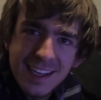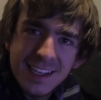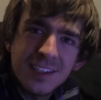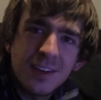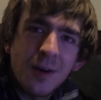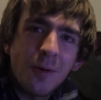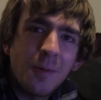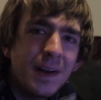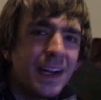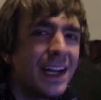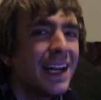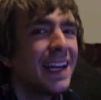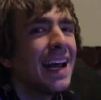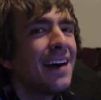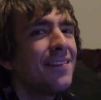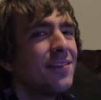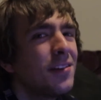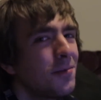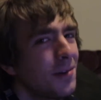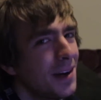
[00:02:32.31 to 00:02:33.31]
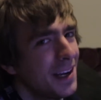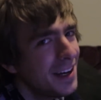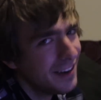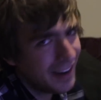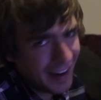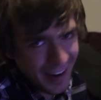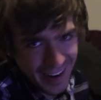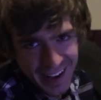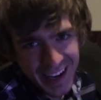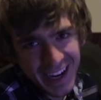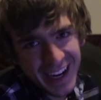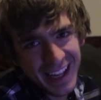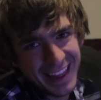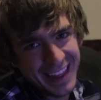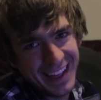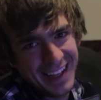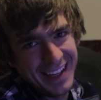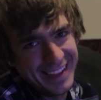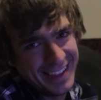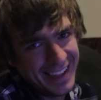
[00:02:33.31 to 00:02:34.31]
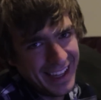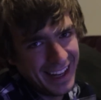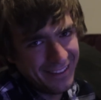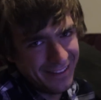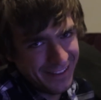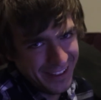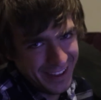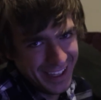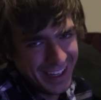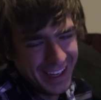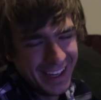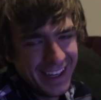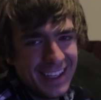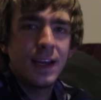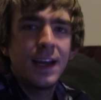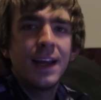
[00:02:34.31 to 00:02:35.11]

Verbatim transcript: so we didn't have to render out anything, thankfully.